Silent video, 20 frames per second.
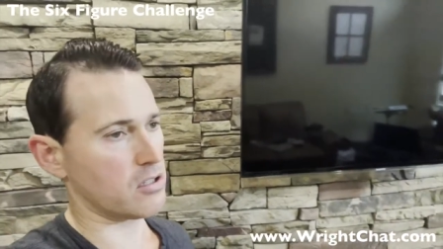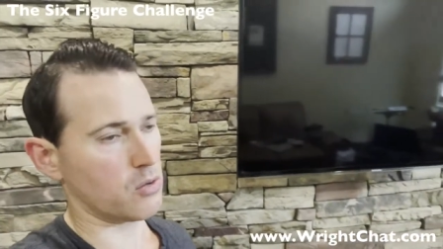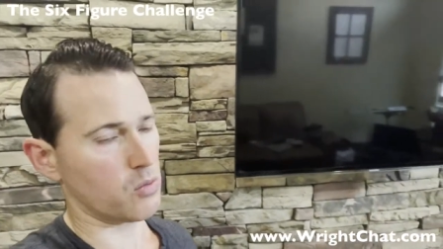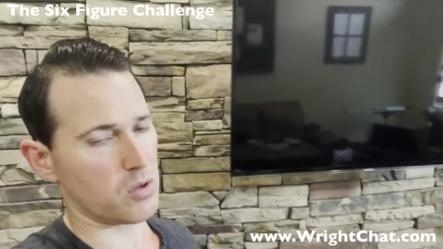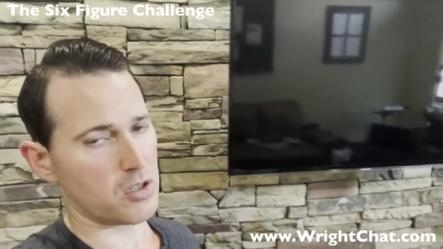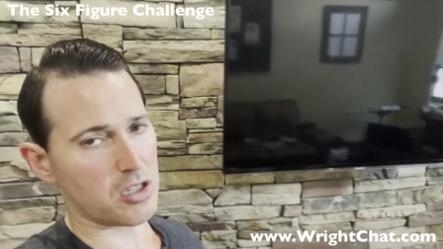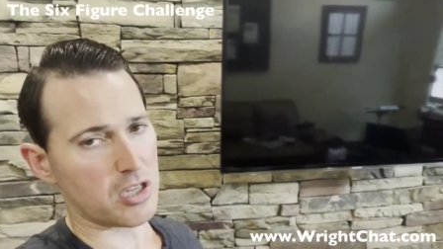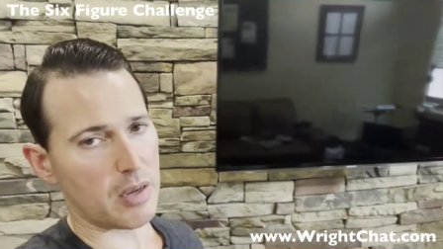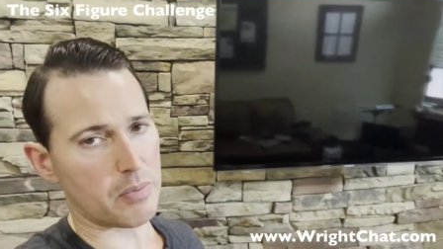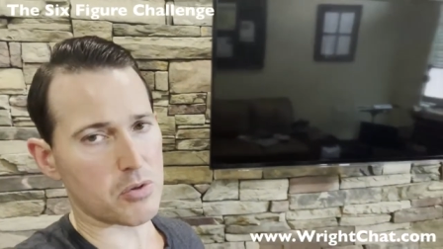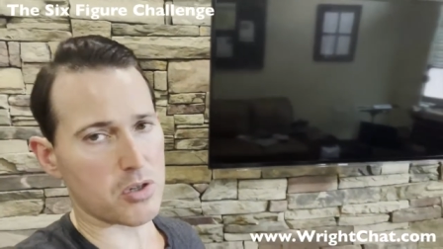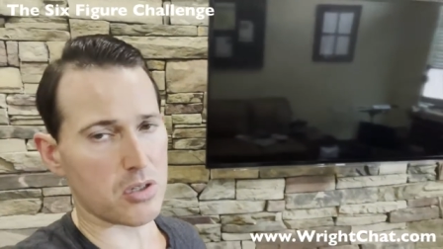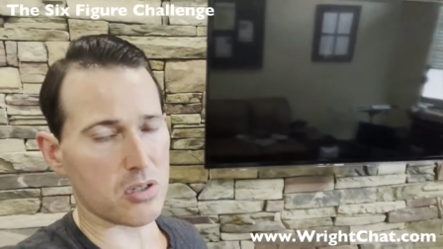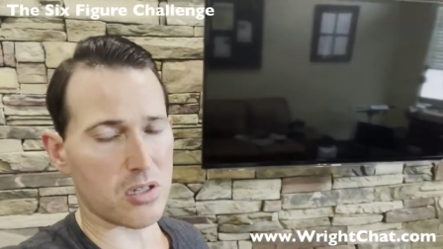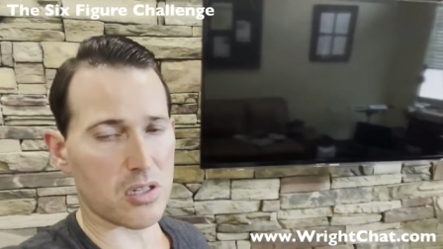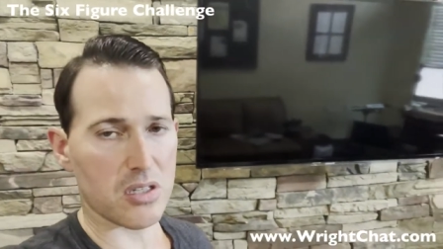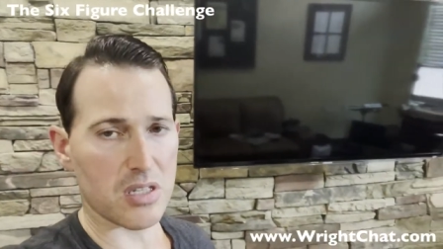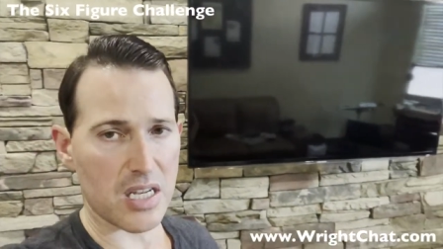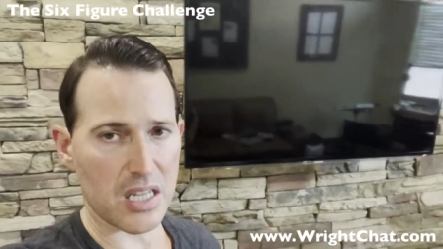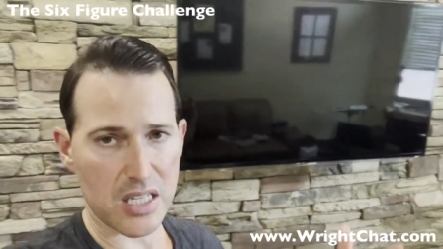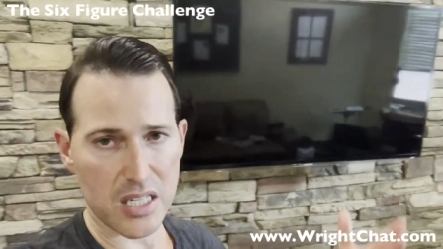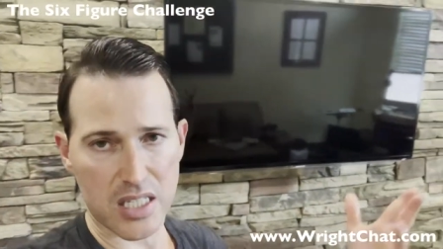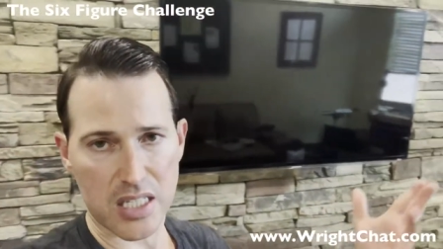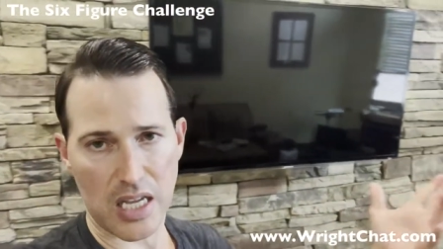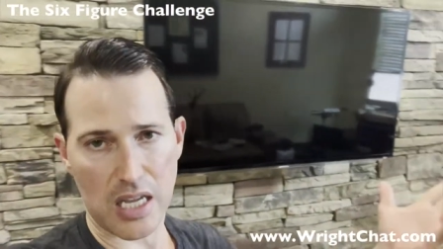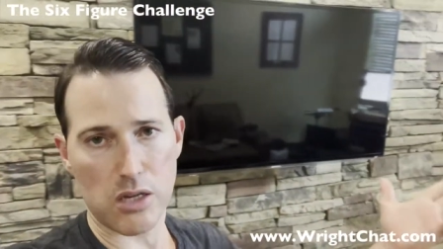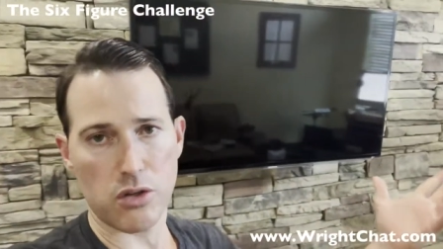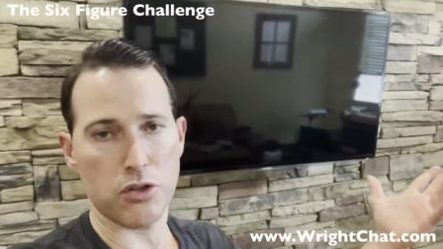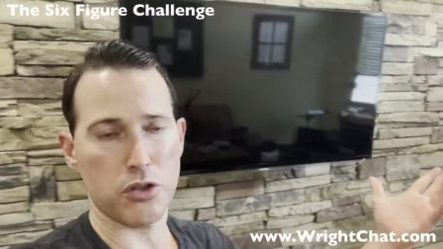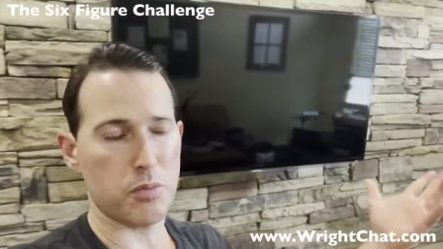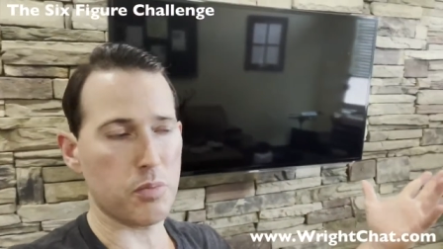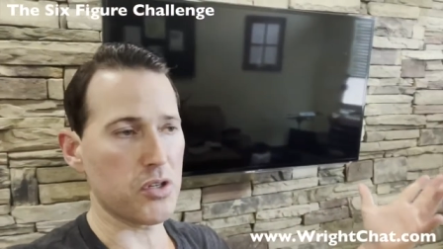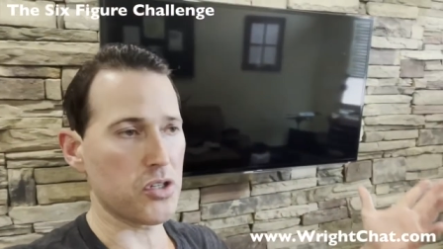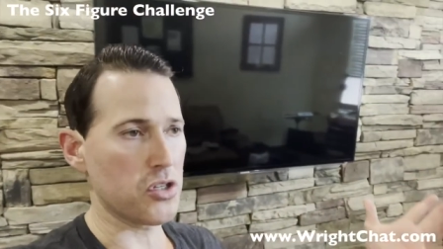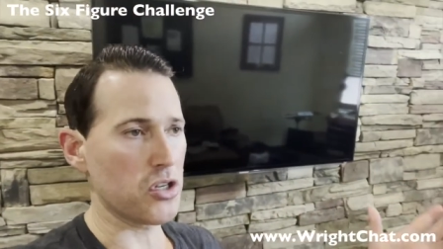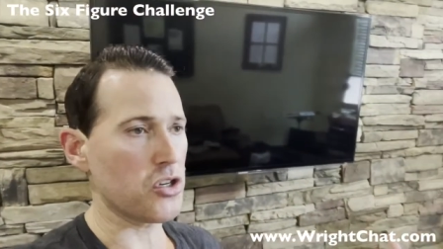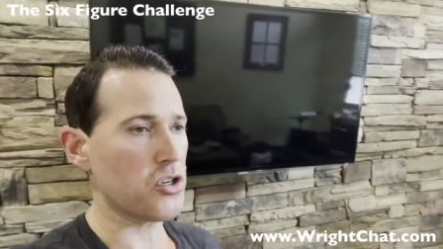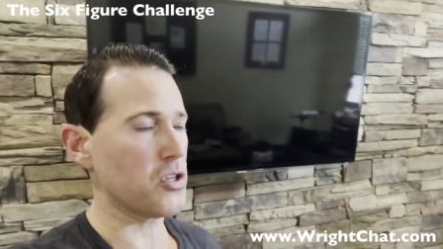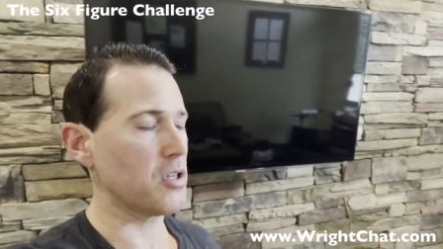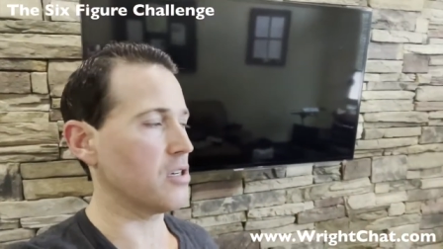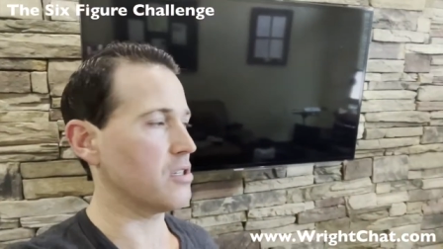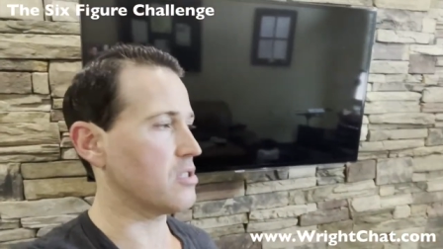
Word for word: The receptionist is a sales position.